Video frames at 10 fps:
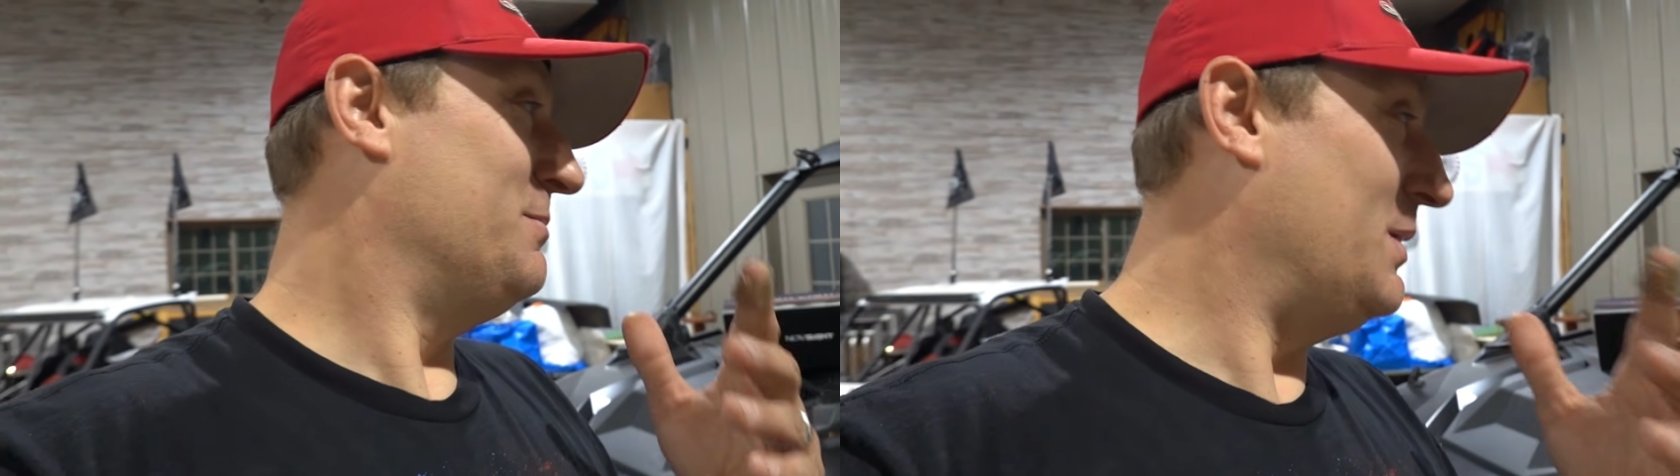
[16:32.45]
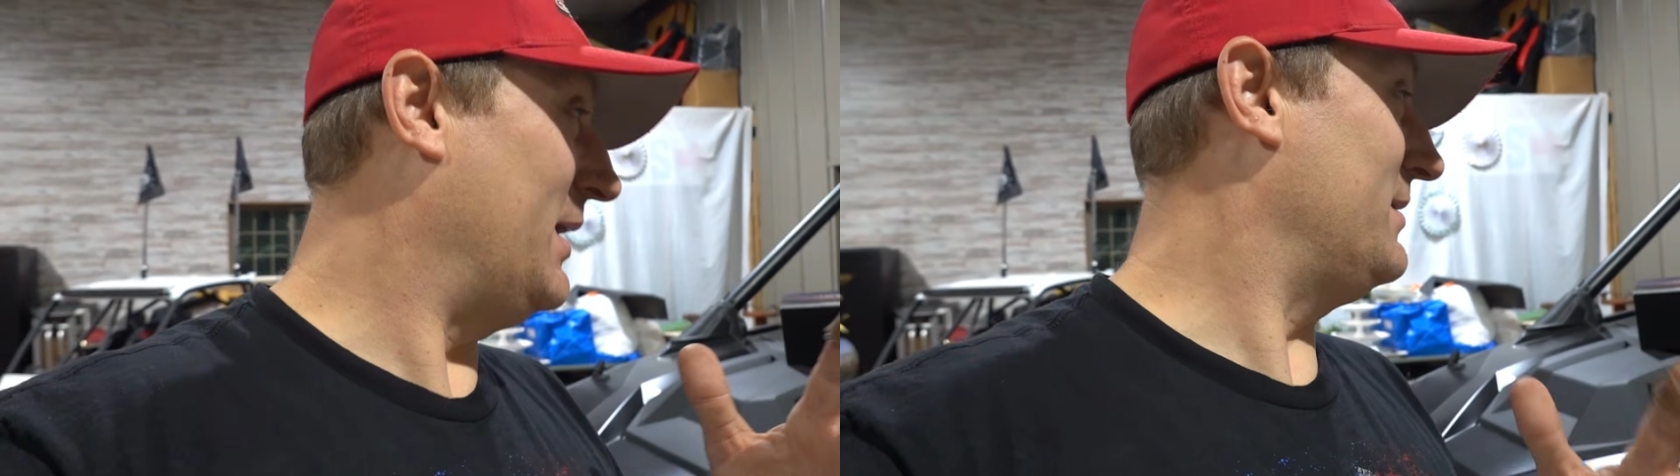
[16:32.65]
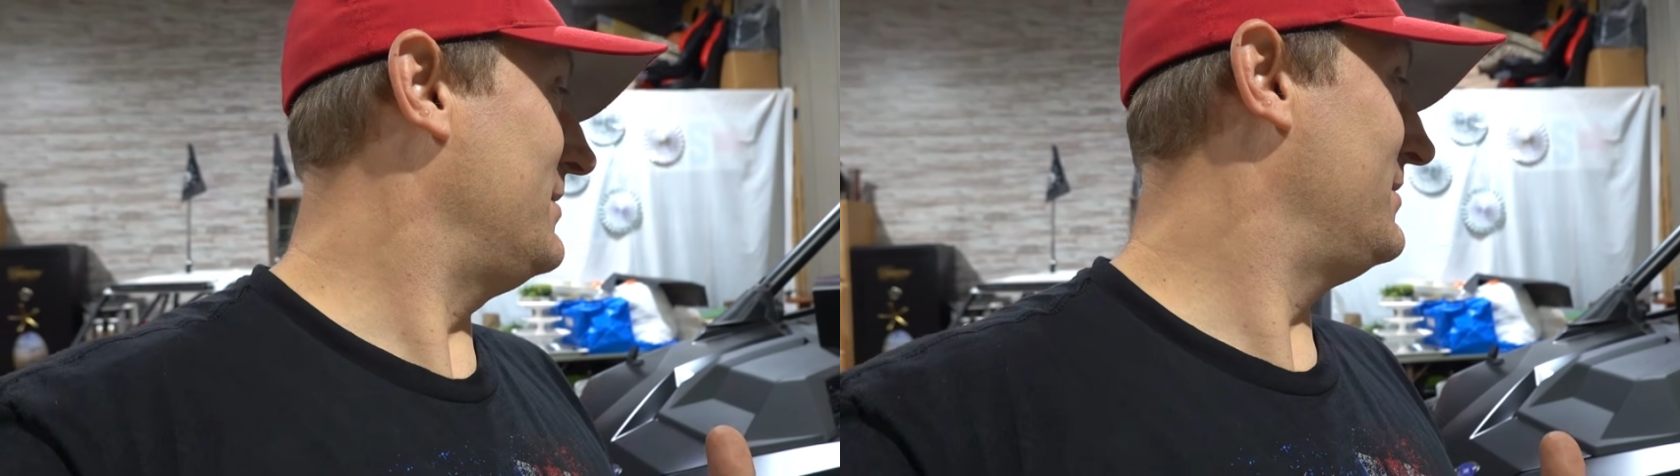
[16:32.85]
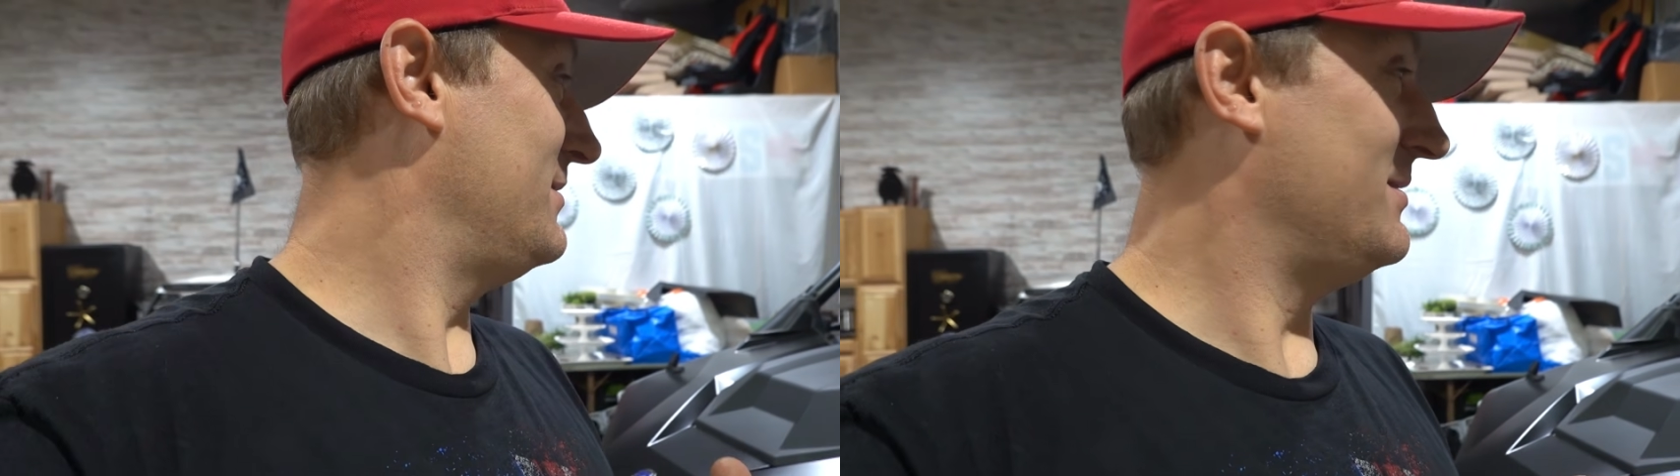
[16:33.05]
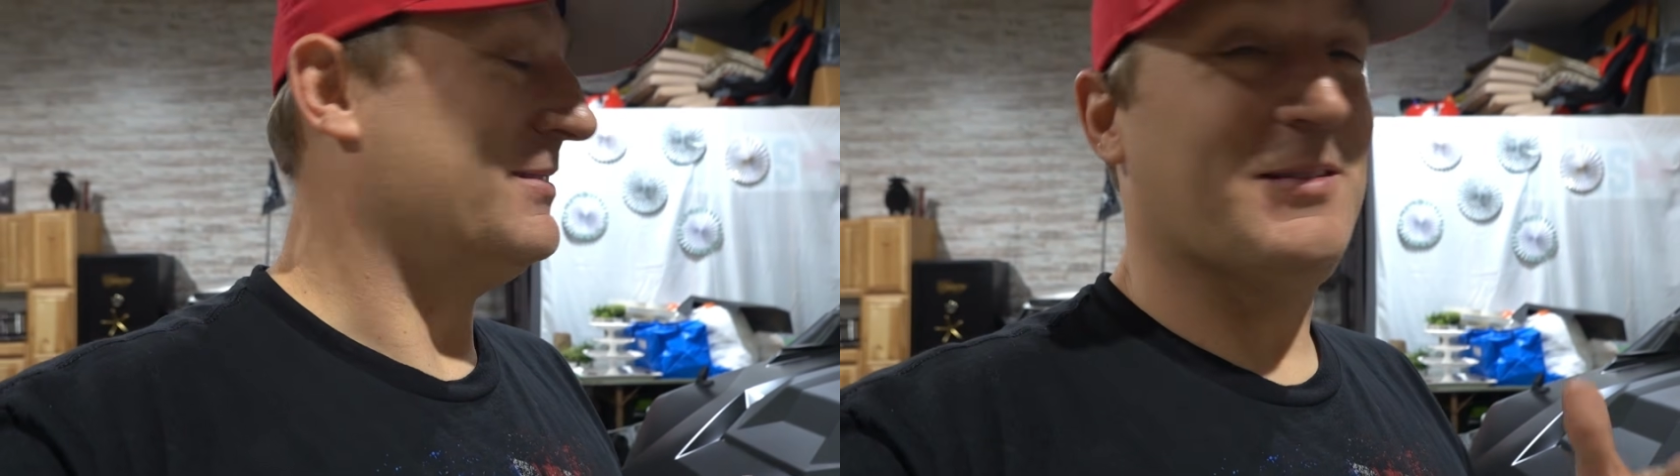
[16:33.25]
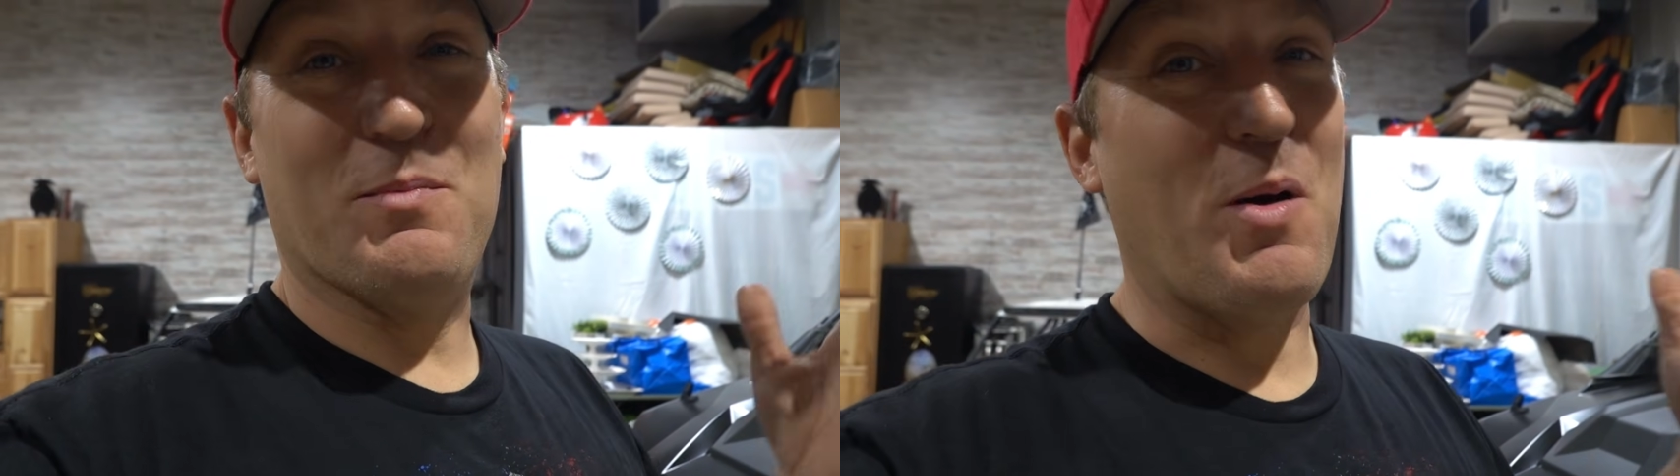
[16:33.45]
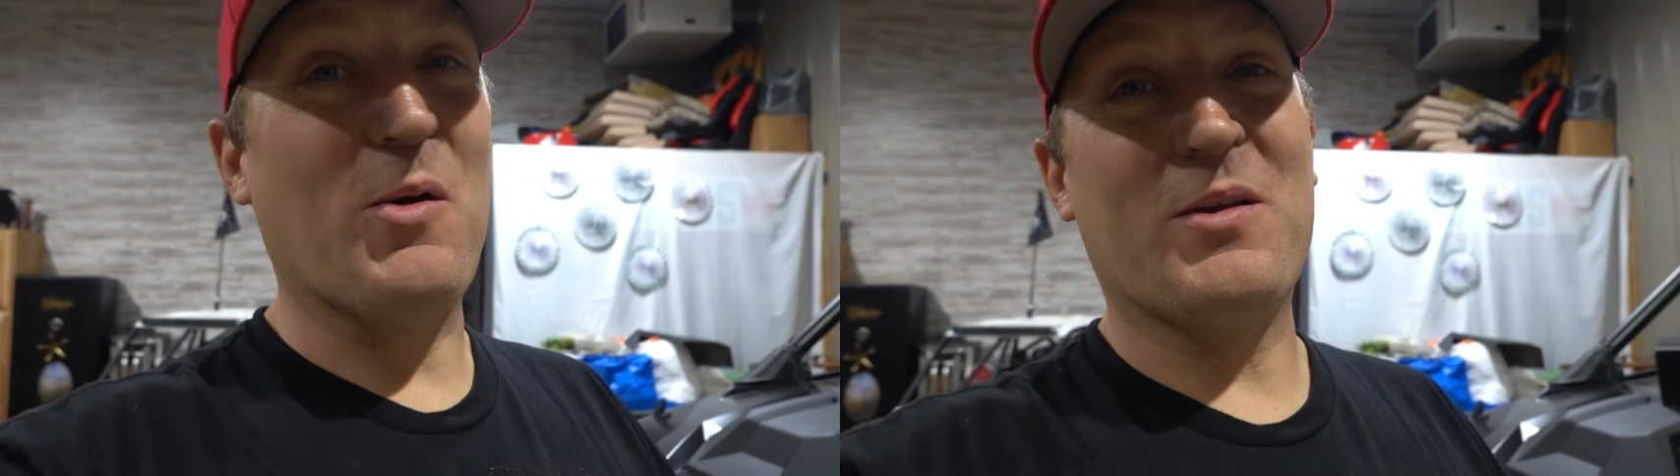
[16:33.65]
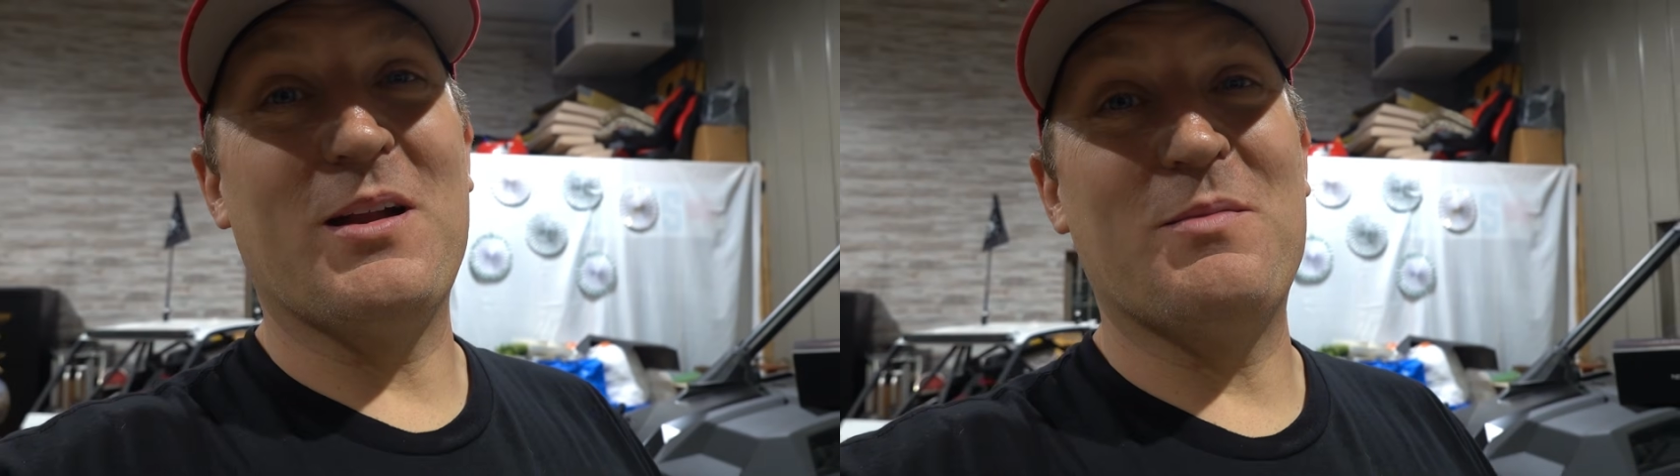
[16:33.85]
but they're
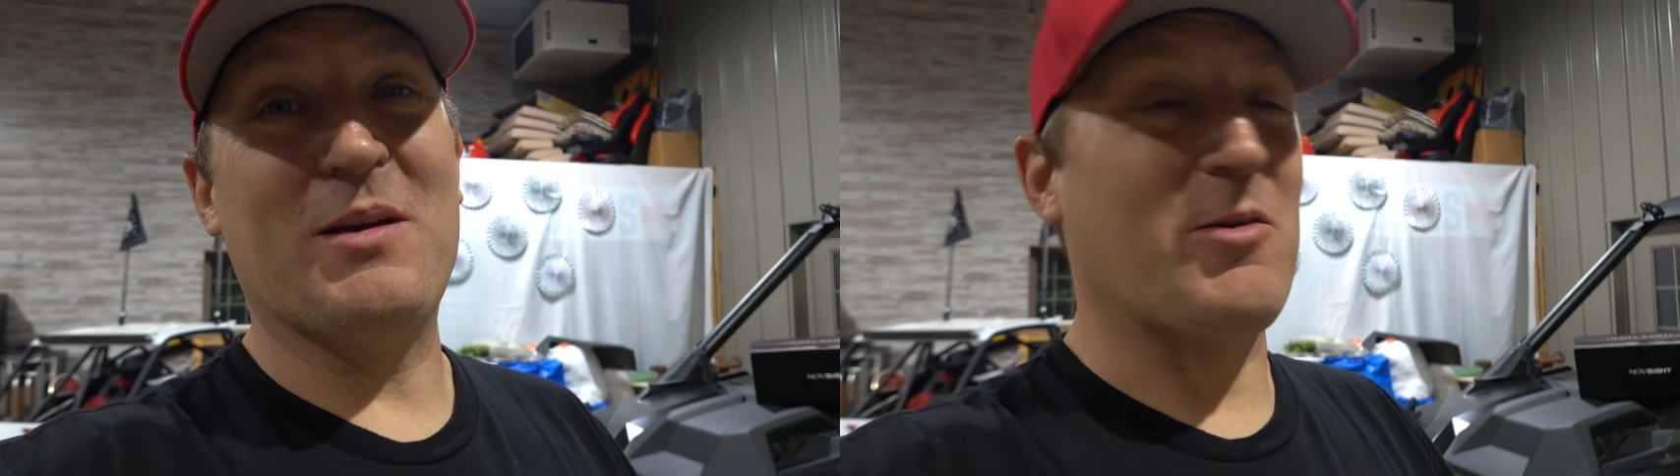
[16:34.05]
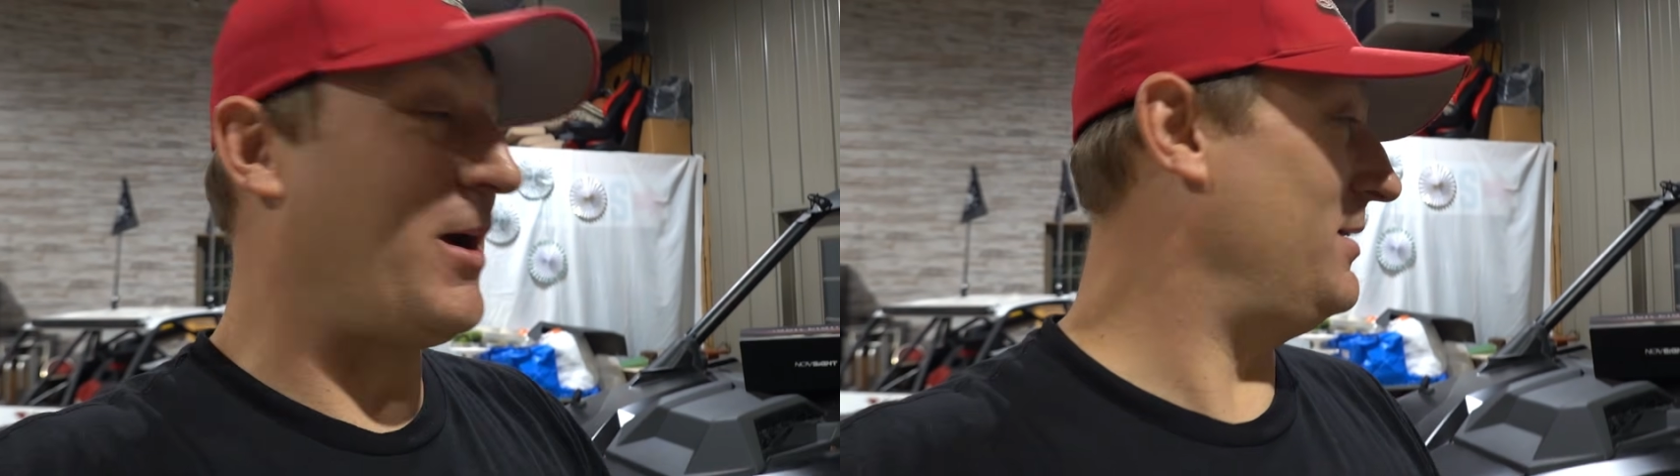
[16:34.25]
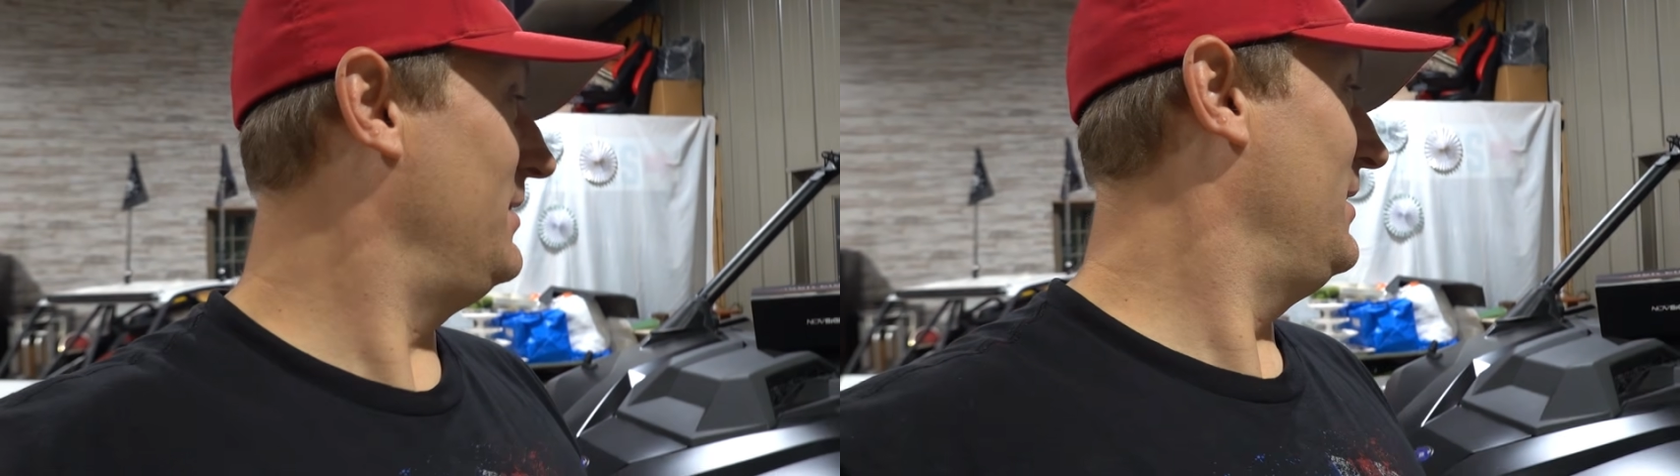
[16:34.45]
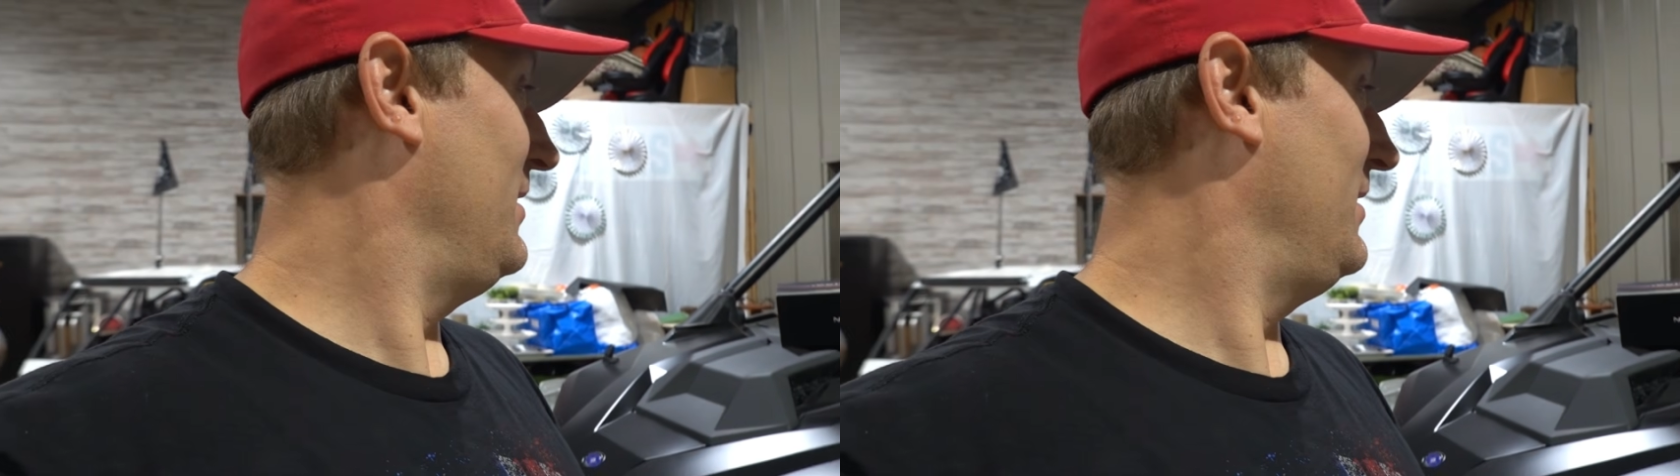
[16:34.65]
both gonna be great